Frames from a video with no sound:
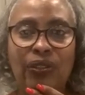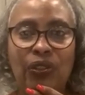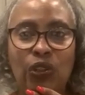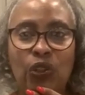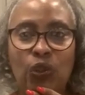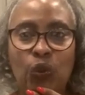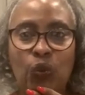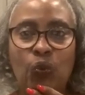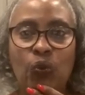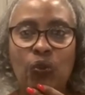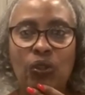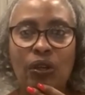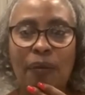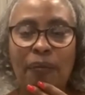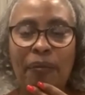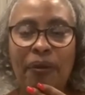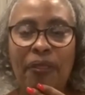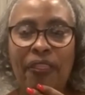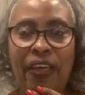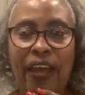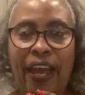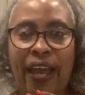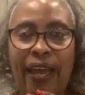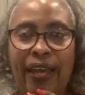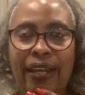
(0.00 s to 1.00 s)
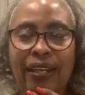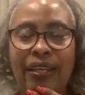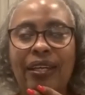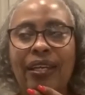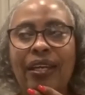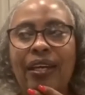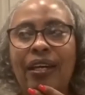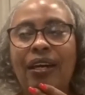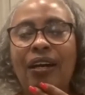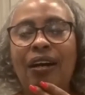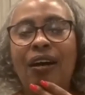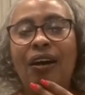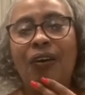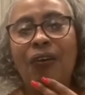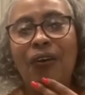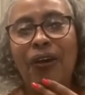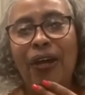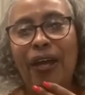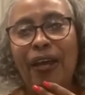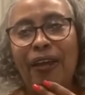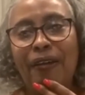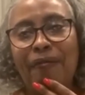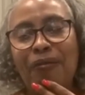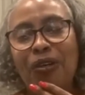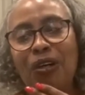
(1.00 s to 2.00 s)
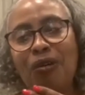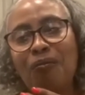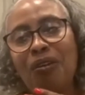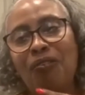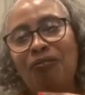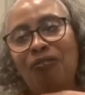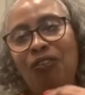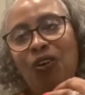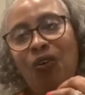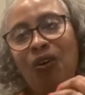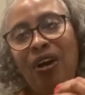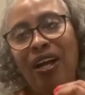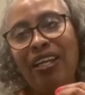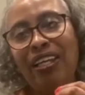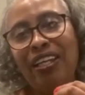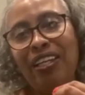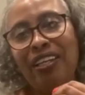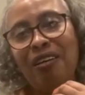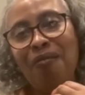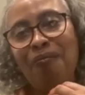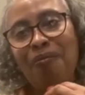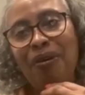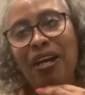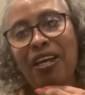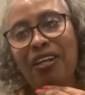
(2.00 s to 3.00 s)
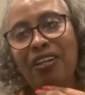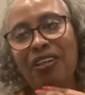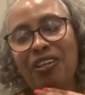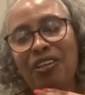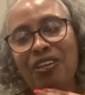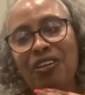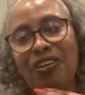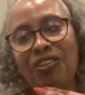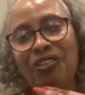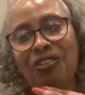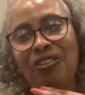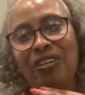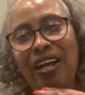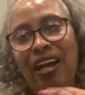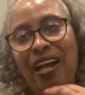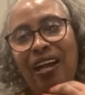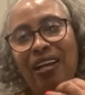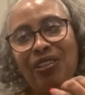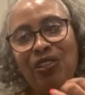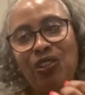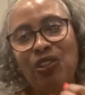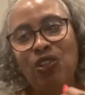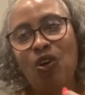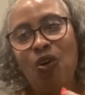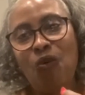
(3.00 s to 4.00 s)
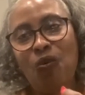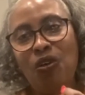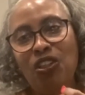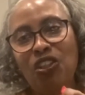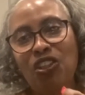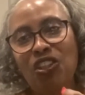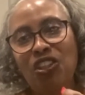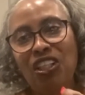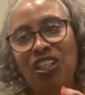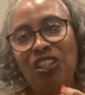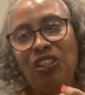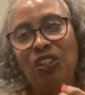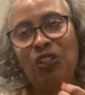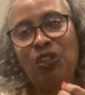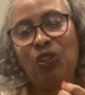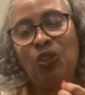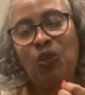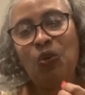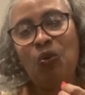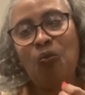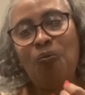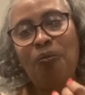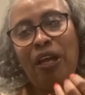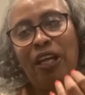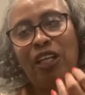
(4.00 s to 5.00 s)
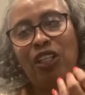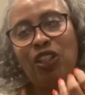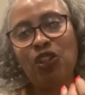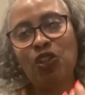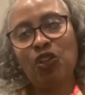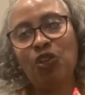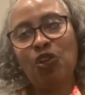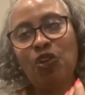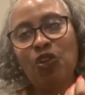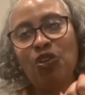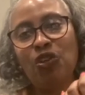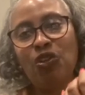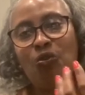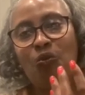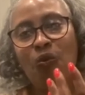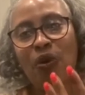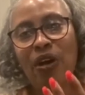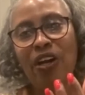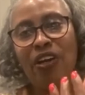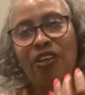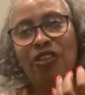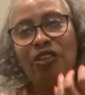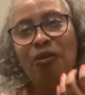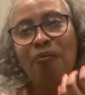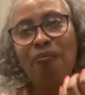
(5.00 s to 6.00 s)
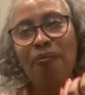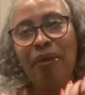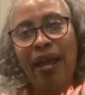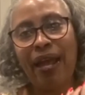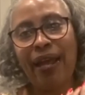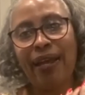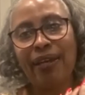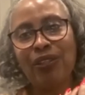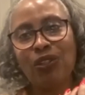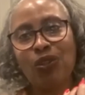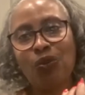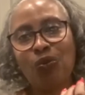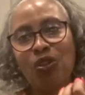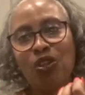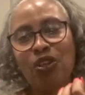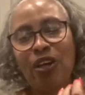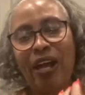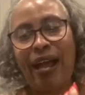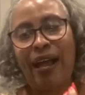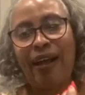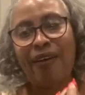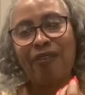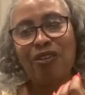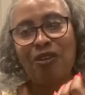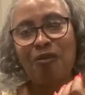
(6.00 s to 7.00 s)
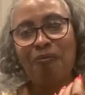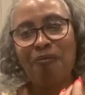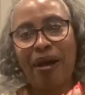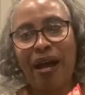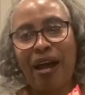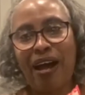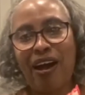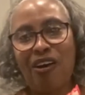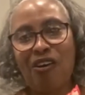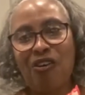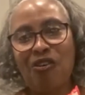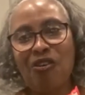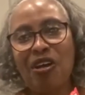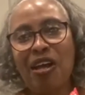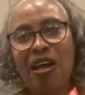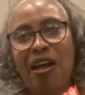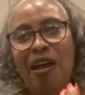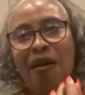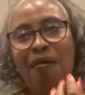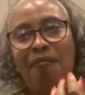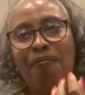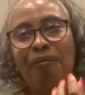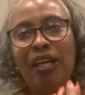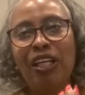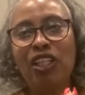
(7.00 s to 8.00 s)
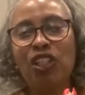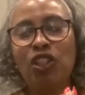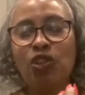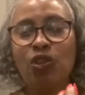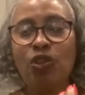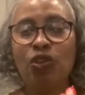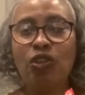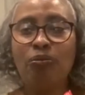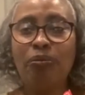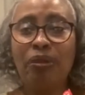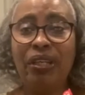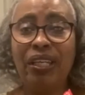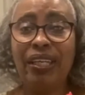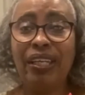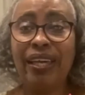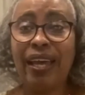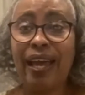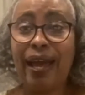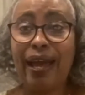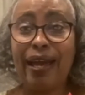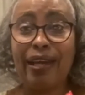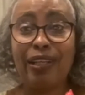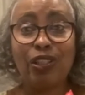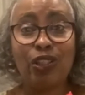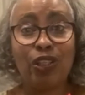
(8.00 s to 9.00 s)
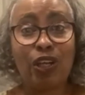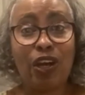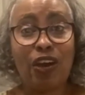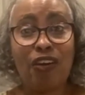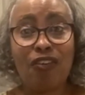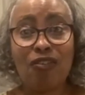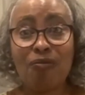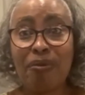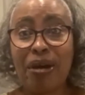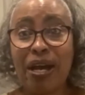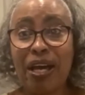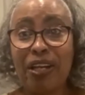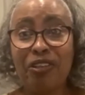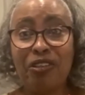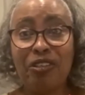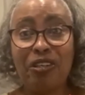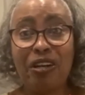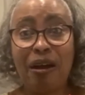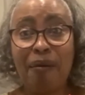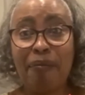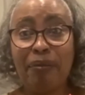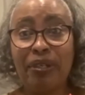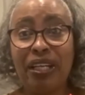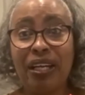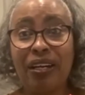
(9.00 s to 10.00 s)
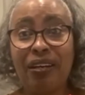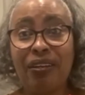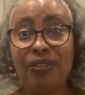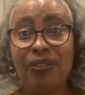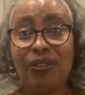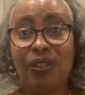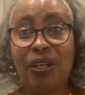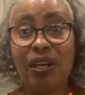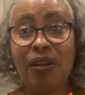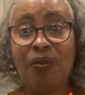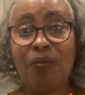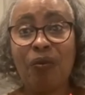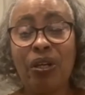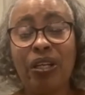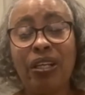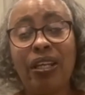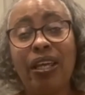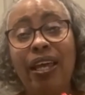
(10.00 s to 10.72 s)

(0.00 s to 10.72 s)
to do some of that. Okay, but before I get up out of here, you guys know what you need to do. Make sure you're wearing your mask when you're out and about. Make sure you're being kind to everybody you come in contact with.